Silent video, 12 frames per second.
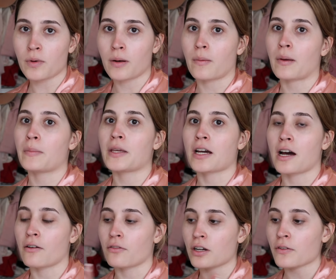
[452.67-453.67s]
but I might be
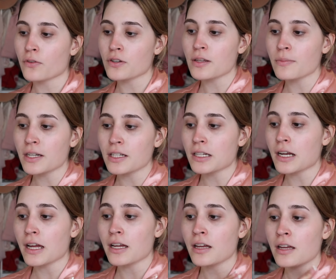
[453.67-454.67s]
covering for somebody
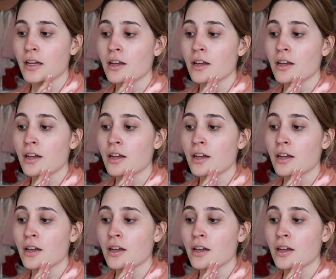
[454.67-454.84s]
today.